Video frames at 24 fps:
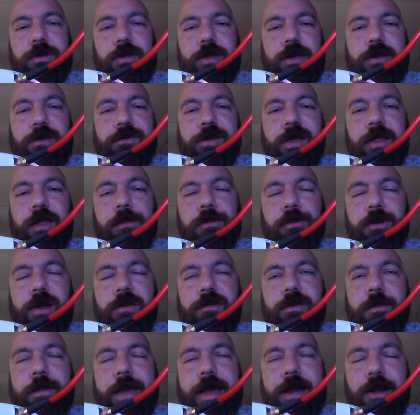The developer
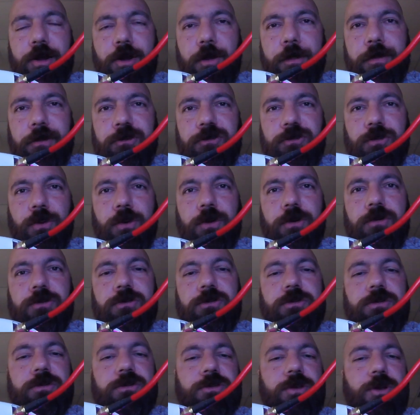of it made it open
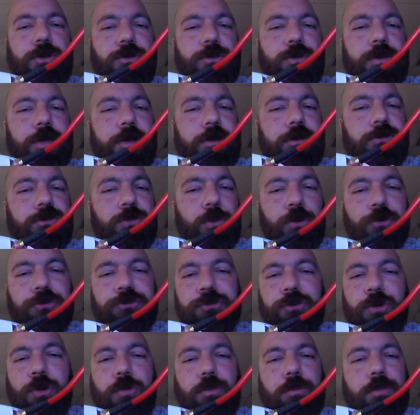source, so you can
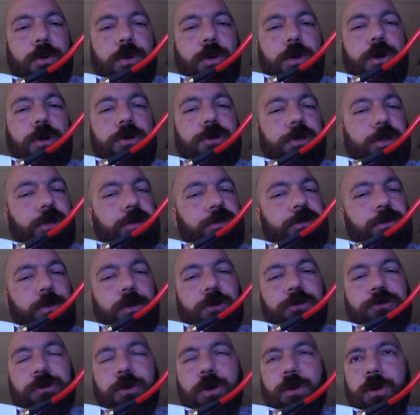source your own board, you can
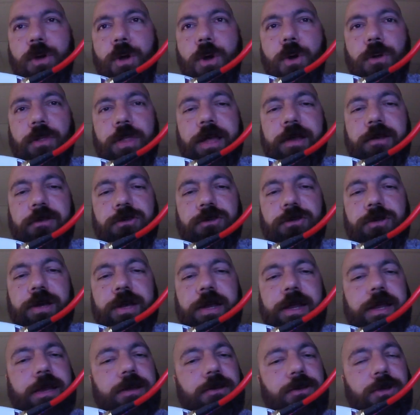source your own OLED
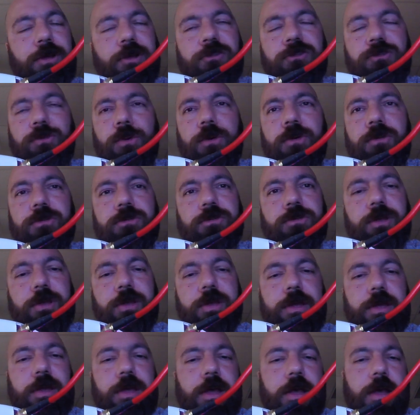screen, you can source
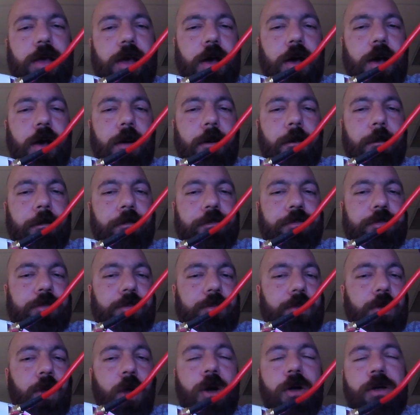
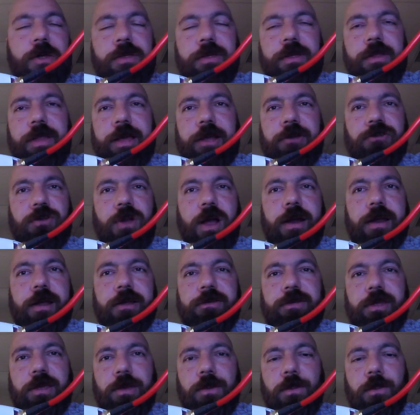all of the
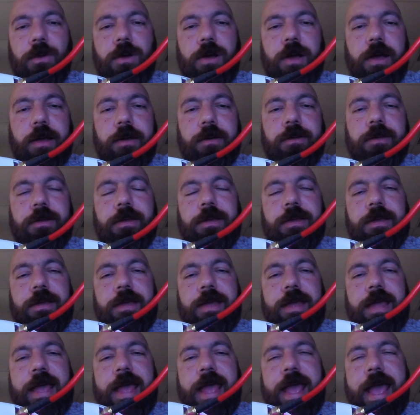electronics that you want,
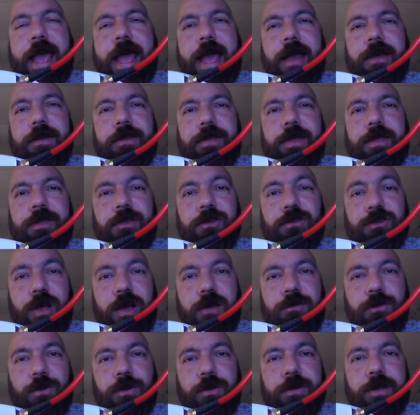and then the
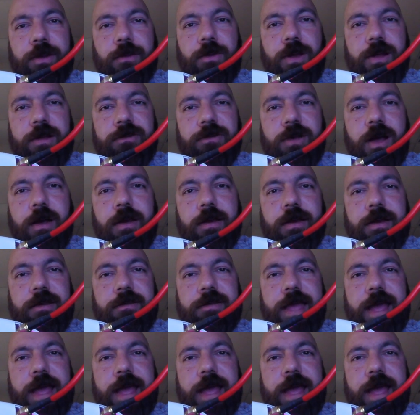software that runs on it